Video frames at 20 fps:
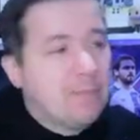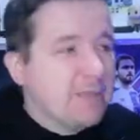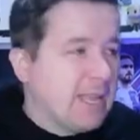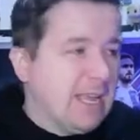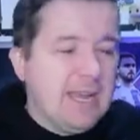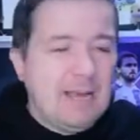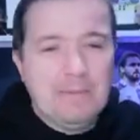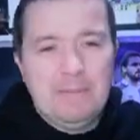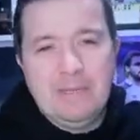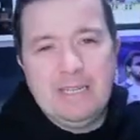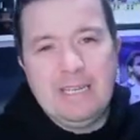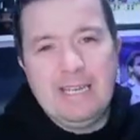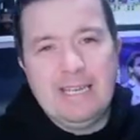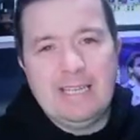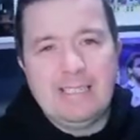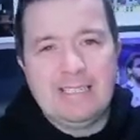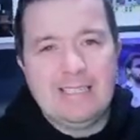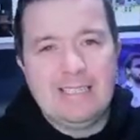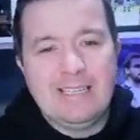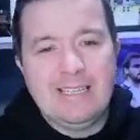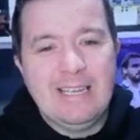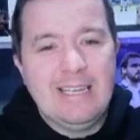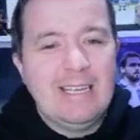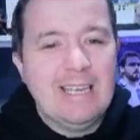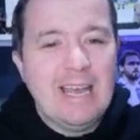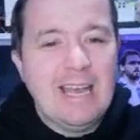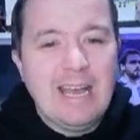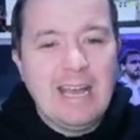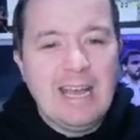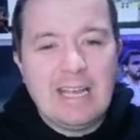Happy days. It,
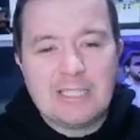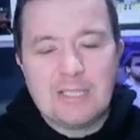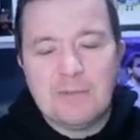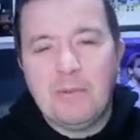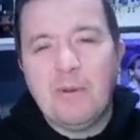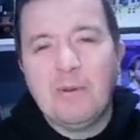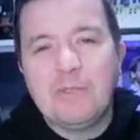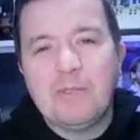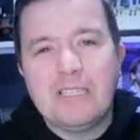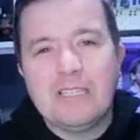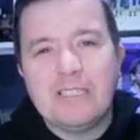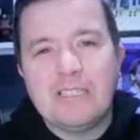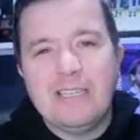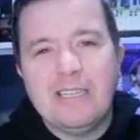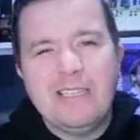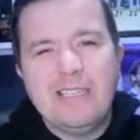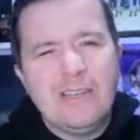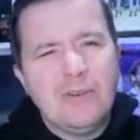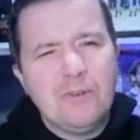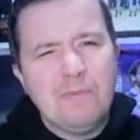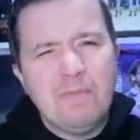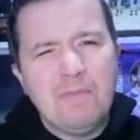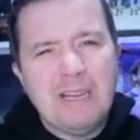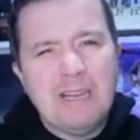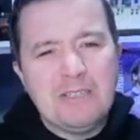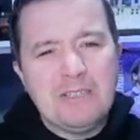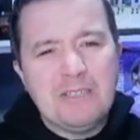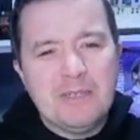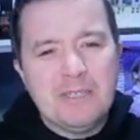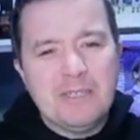I suppose it's... Is it good
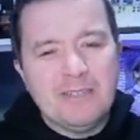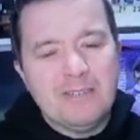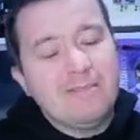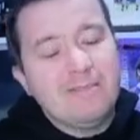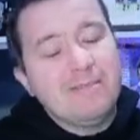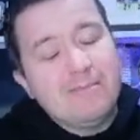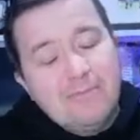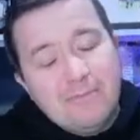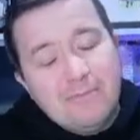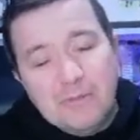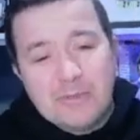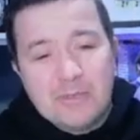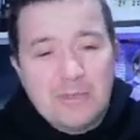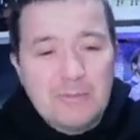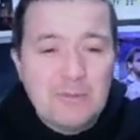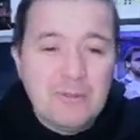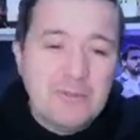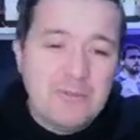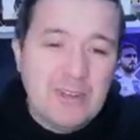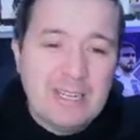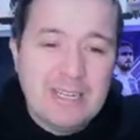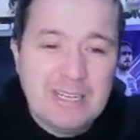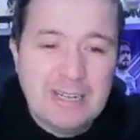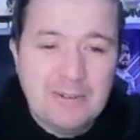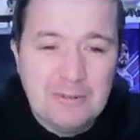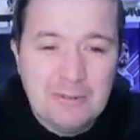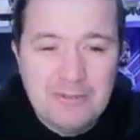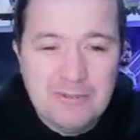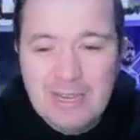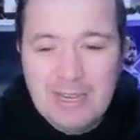management? We'll, we'll find out.
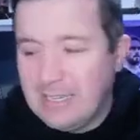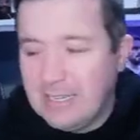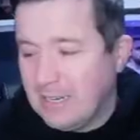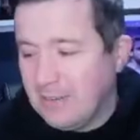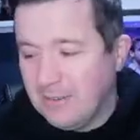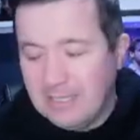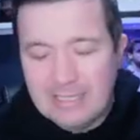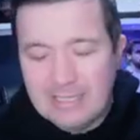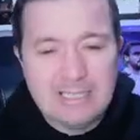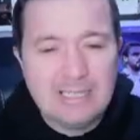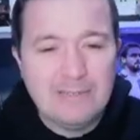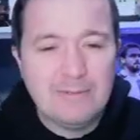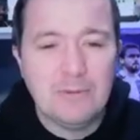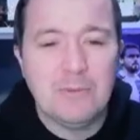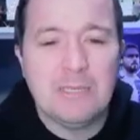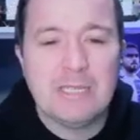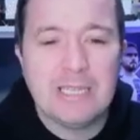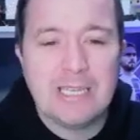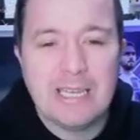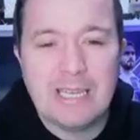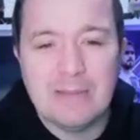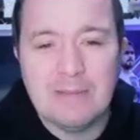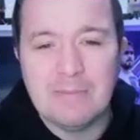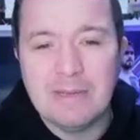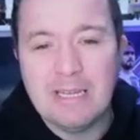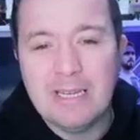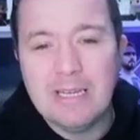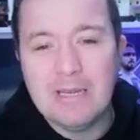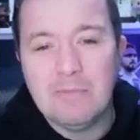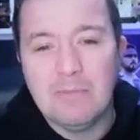We'll find out. Let's see if we win the game.
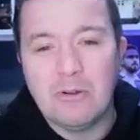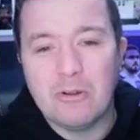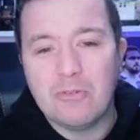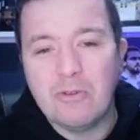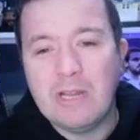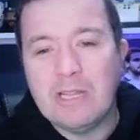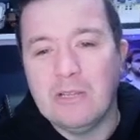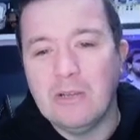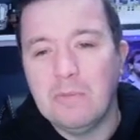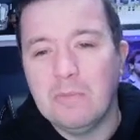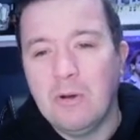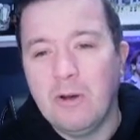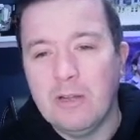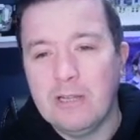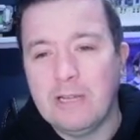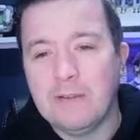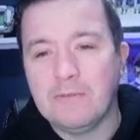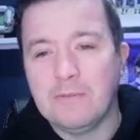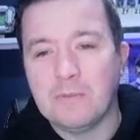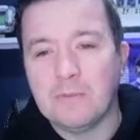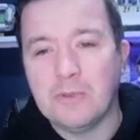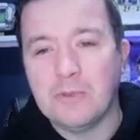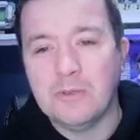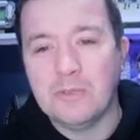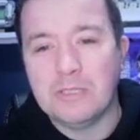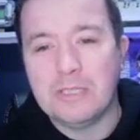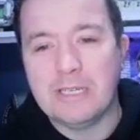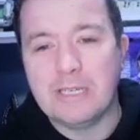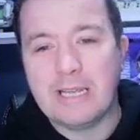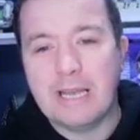But great little ball there from
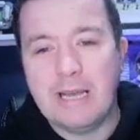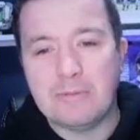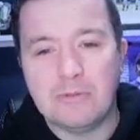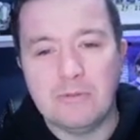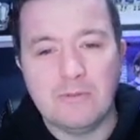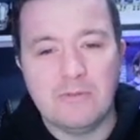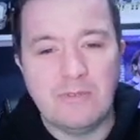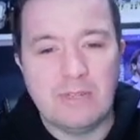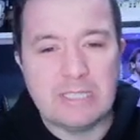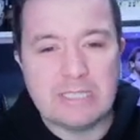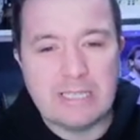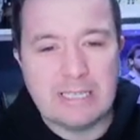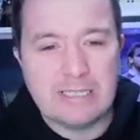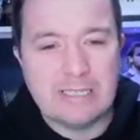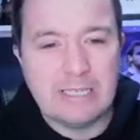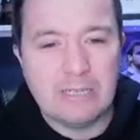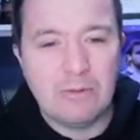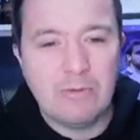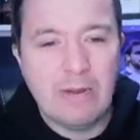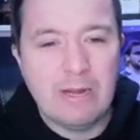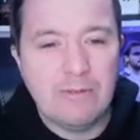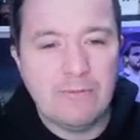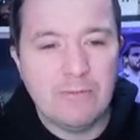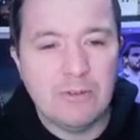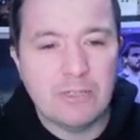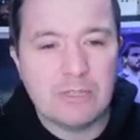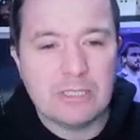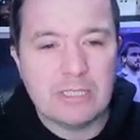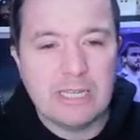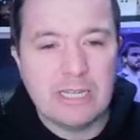Kušić. Absolutely fantastic. Great
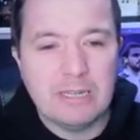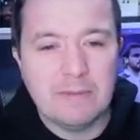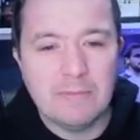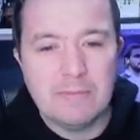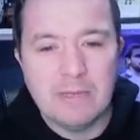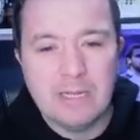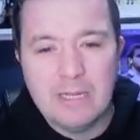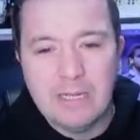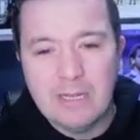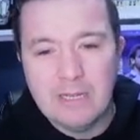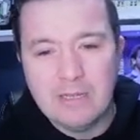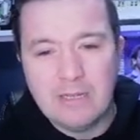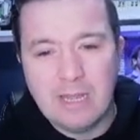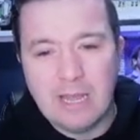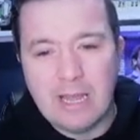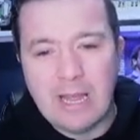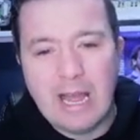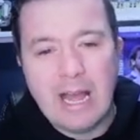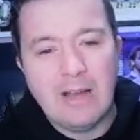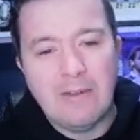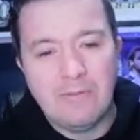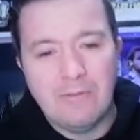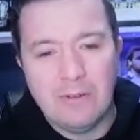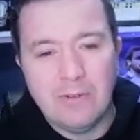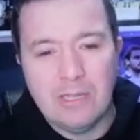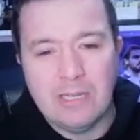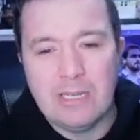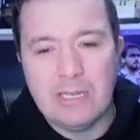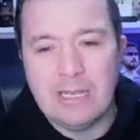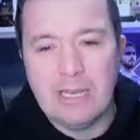first time. Like, our
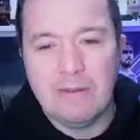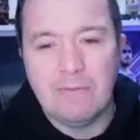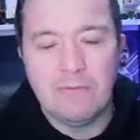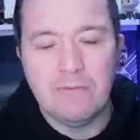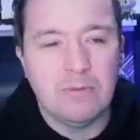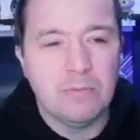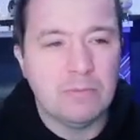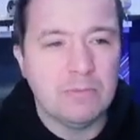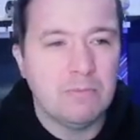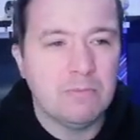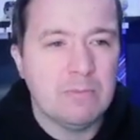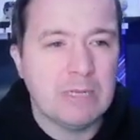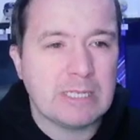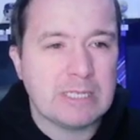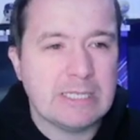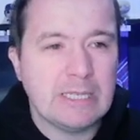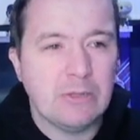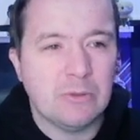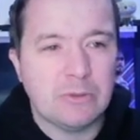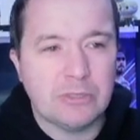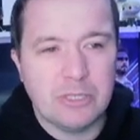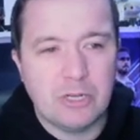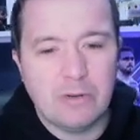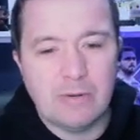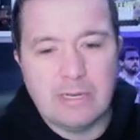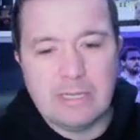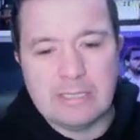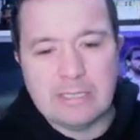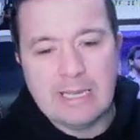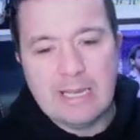folly again from Marcelo
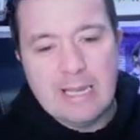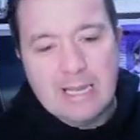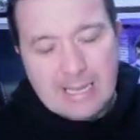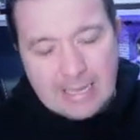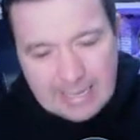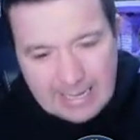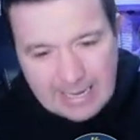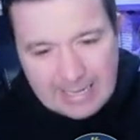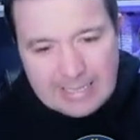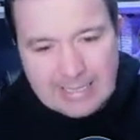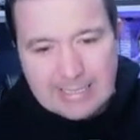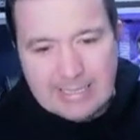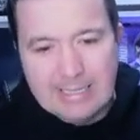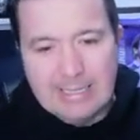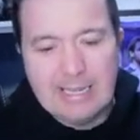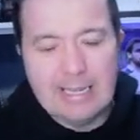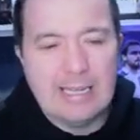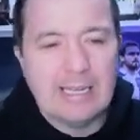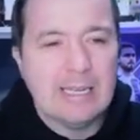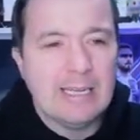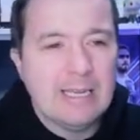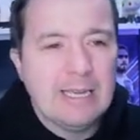Torres. Get in there.